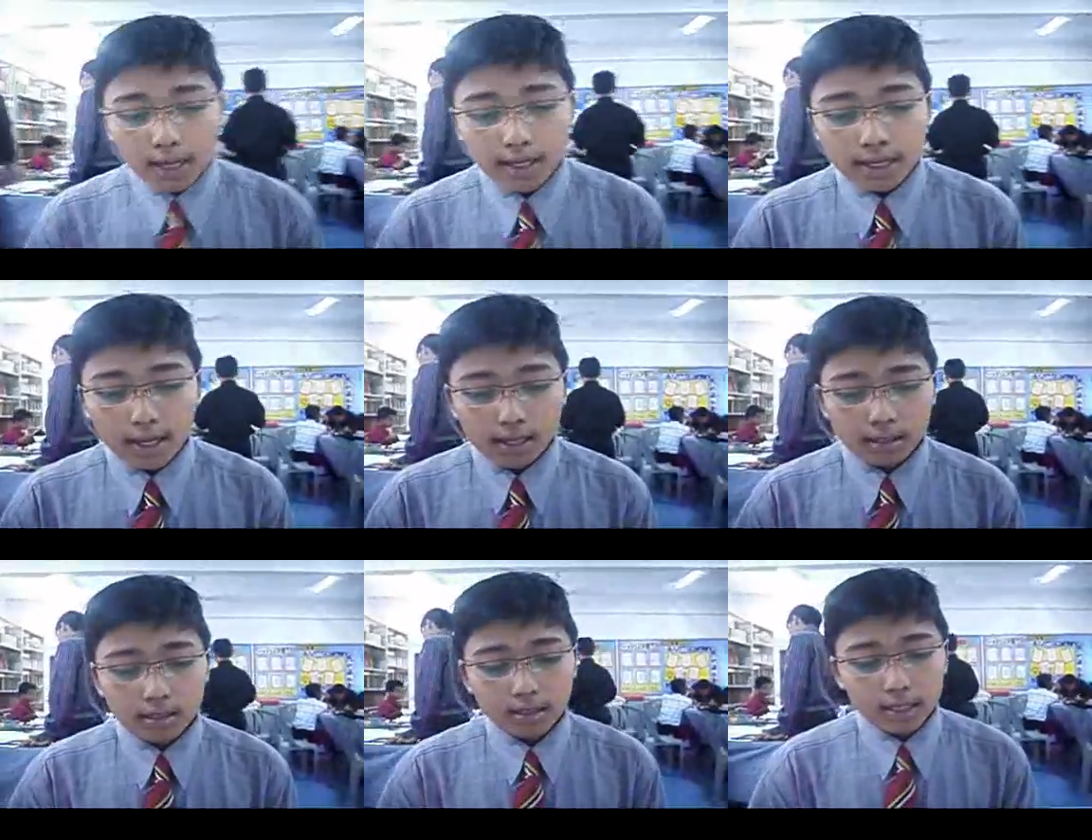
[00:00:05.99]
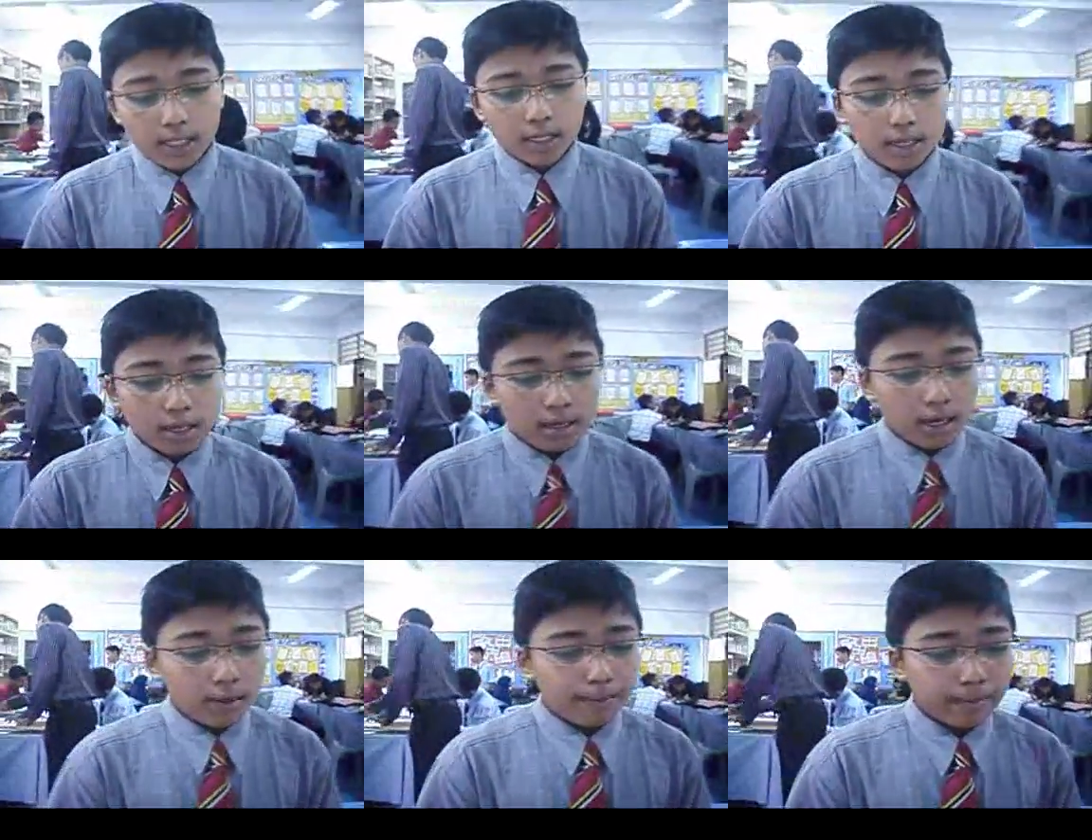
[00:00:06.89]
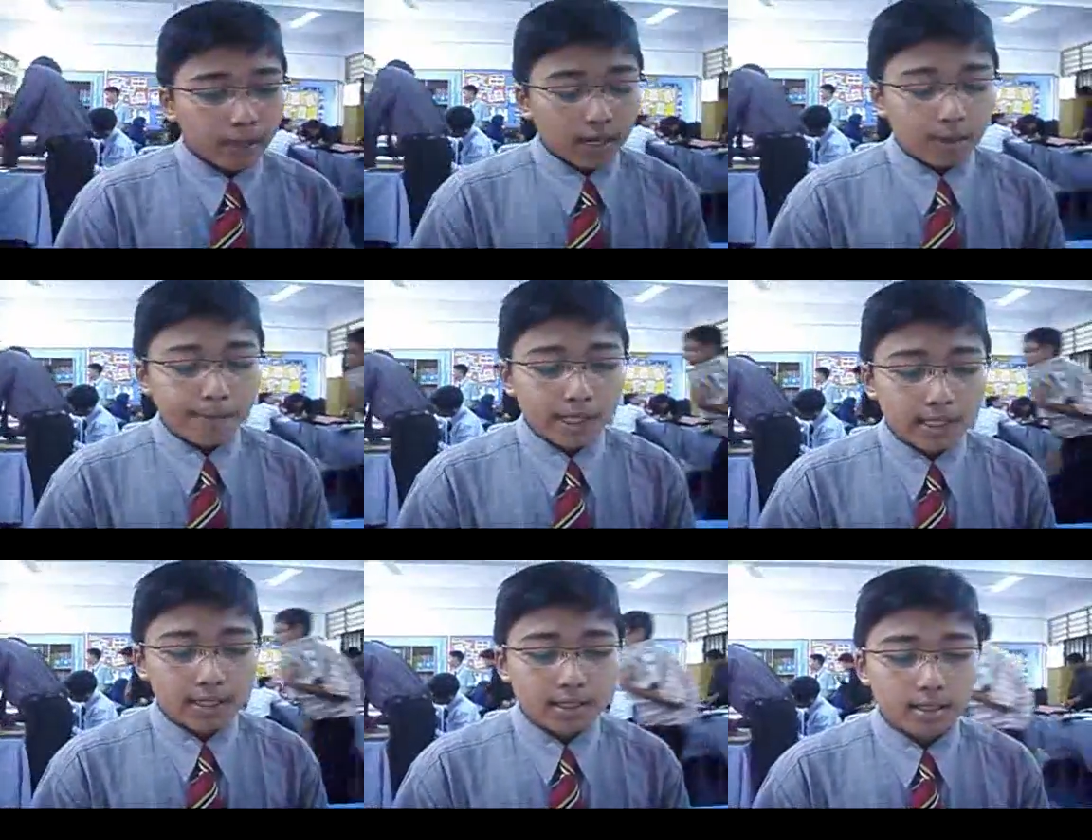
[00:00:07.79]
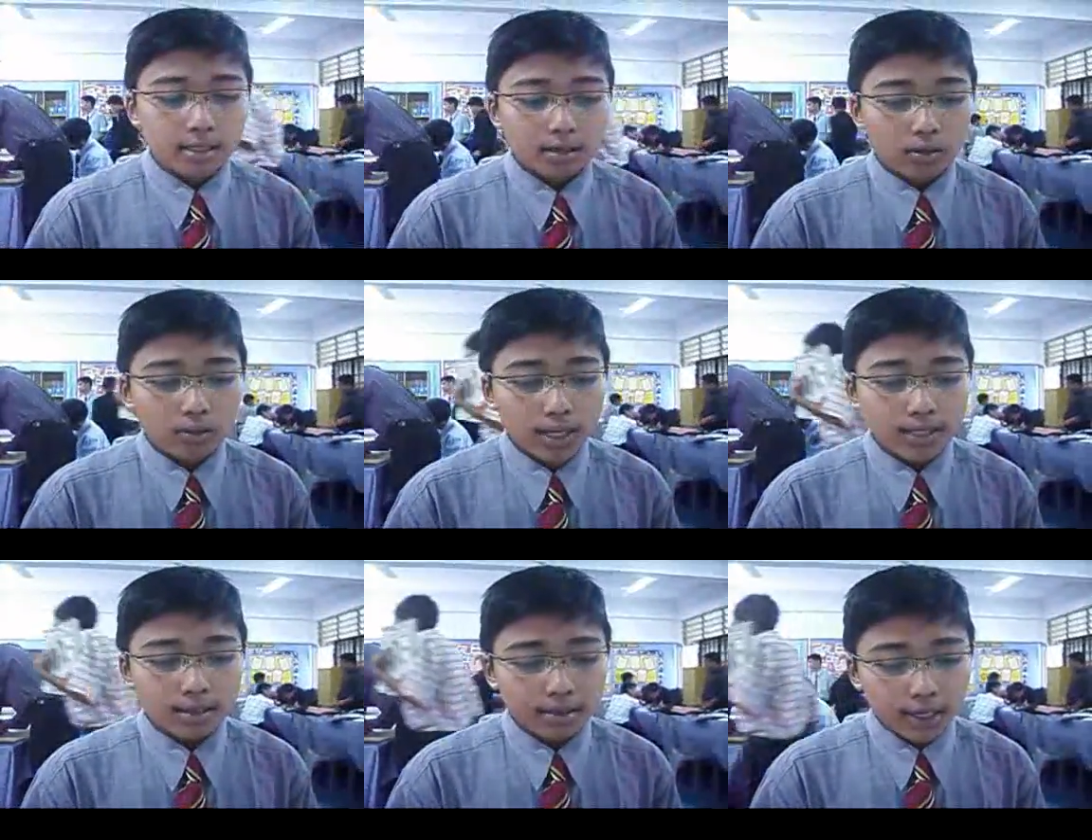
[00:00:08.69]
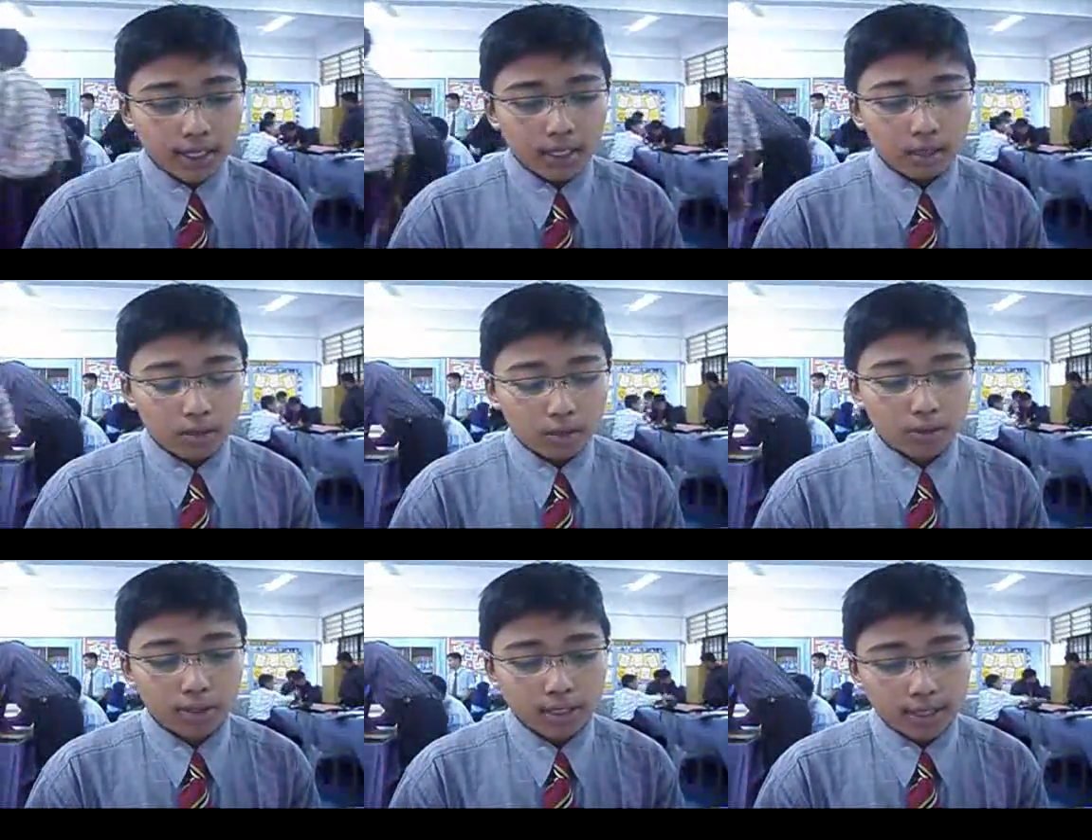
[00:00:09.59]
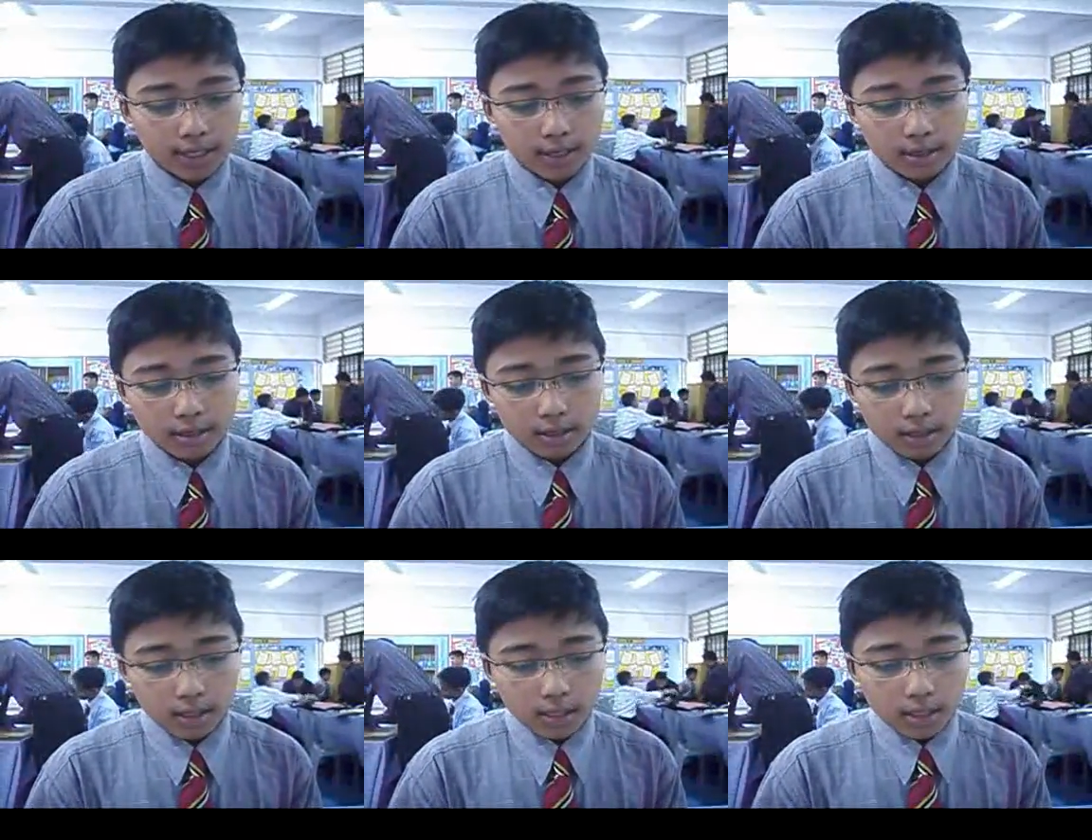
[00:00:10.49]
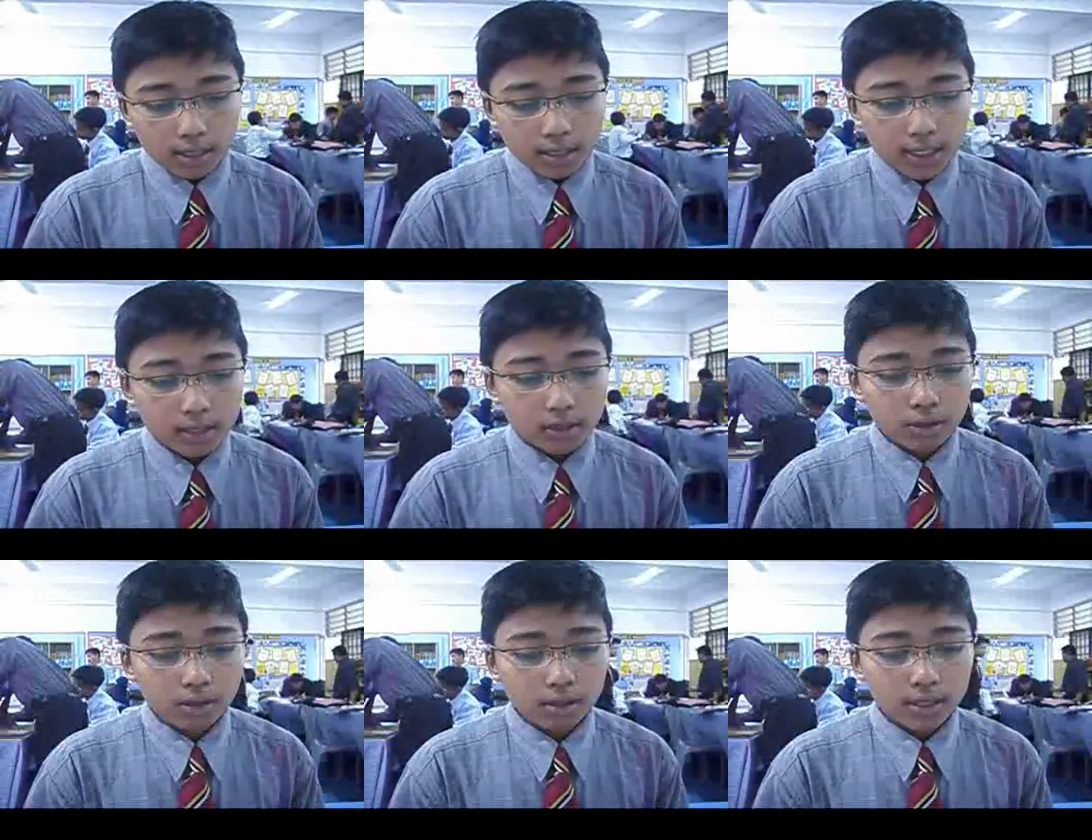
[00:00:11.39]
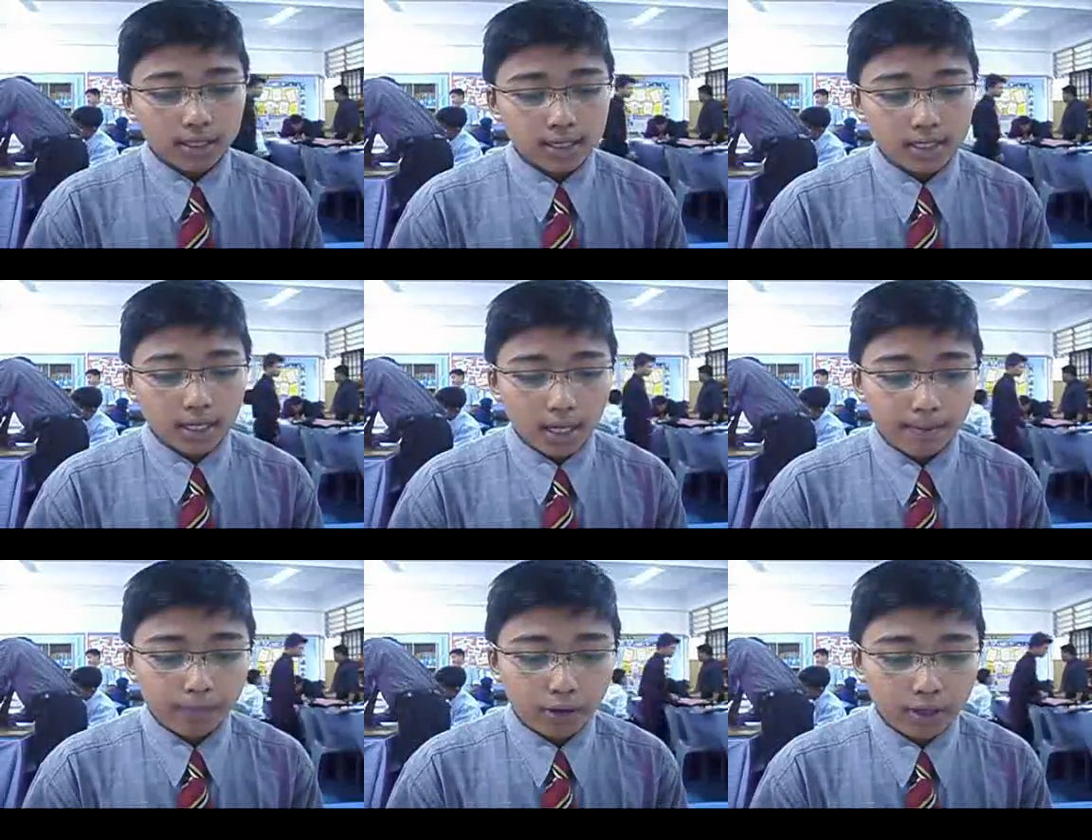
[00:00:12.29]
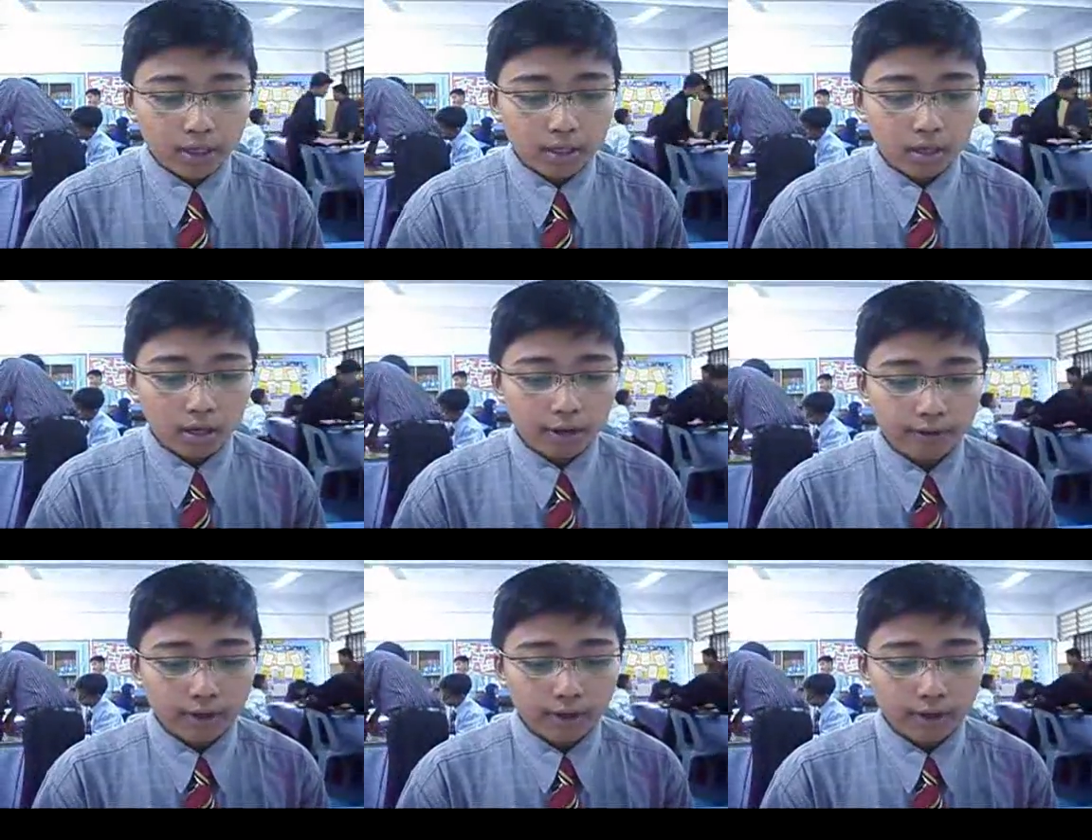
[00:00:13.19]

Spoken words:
An elderly carpenter was ready to retire. He told his employer of